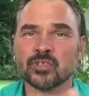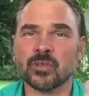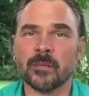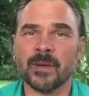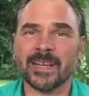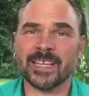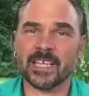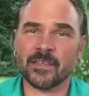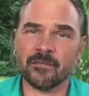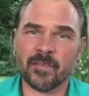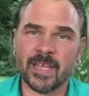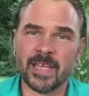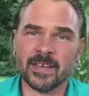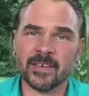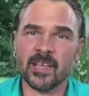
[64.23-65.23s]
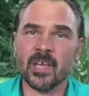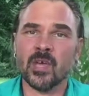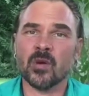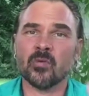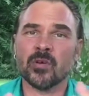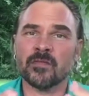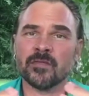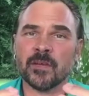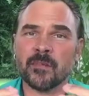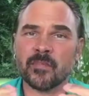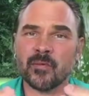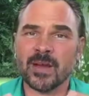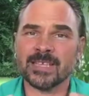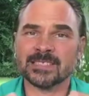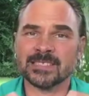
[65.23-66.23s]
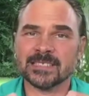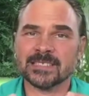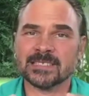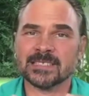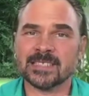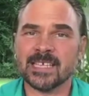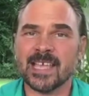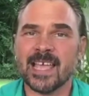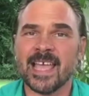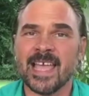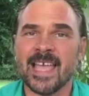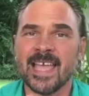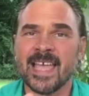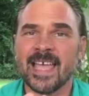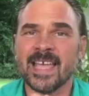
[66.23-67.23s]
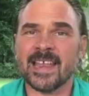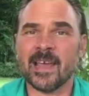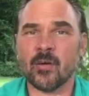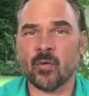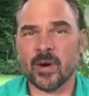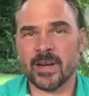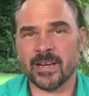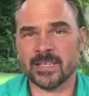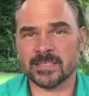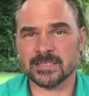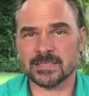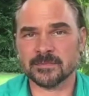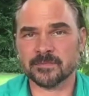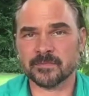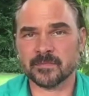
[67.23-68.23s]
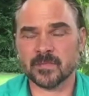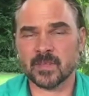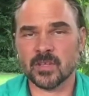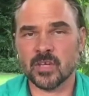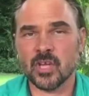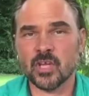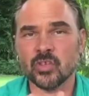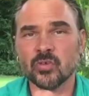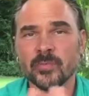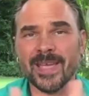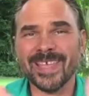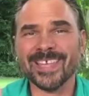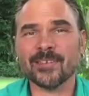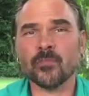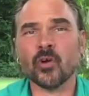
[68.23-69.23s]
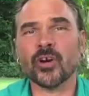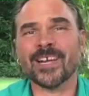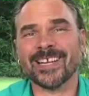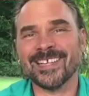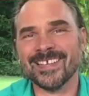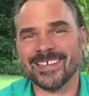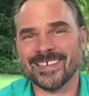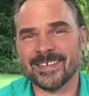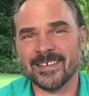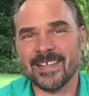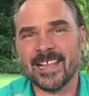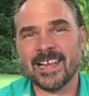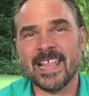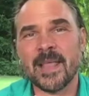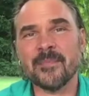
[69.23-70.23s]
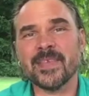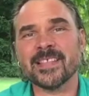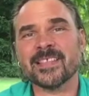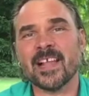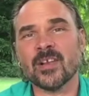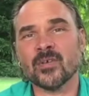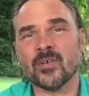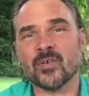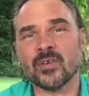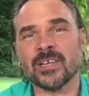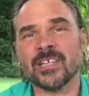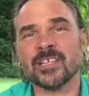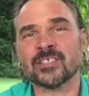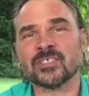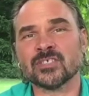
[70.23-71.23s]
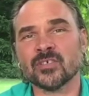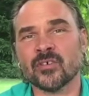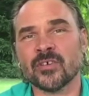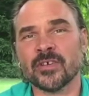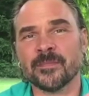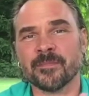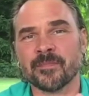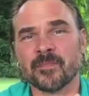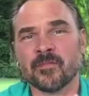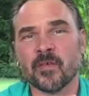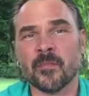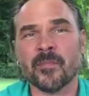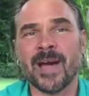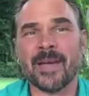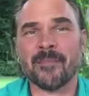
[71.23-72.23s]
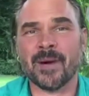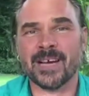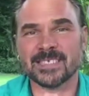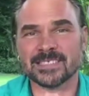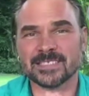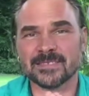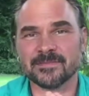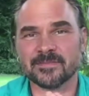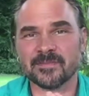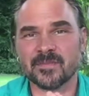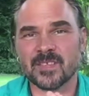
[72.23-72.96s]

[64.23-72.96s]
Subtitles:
traumatic event with the presence and awareness. To make it more clear, let me tell you a little story from my past.